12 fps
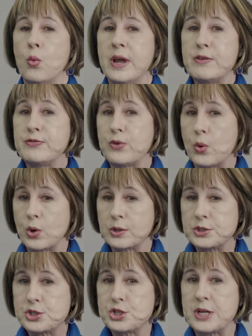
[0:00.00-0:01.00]
We
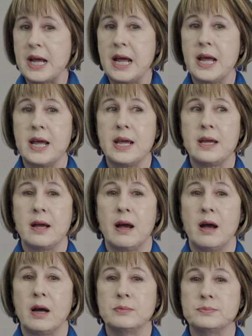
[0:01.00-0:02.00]
forged a
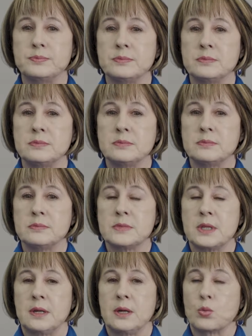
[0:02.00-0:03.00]
um,
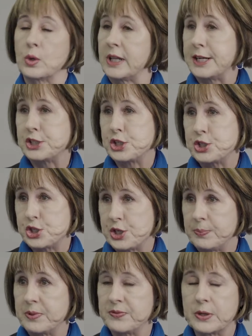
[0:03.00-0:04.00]

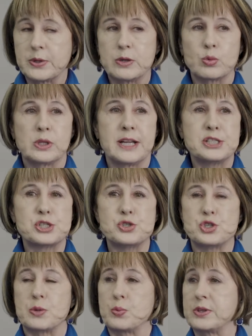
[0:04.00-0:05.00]
relationship, a very good
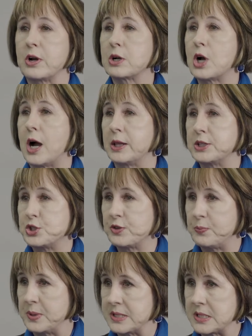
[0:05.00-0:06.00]
relationship with our College
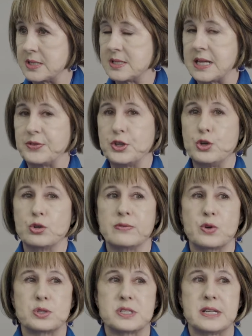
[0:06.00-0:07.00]
of Business at the
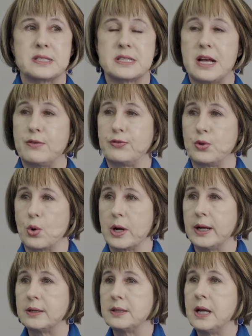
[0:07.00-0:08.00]
University of South
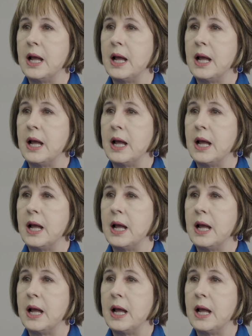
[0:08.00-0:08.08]
Florida,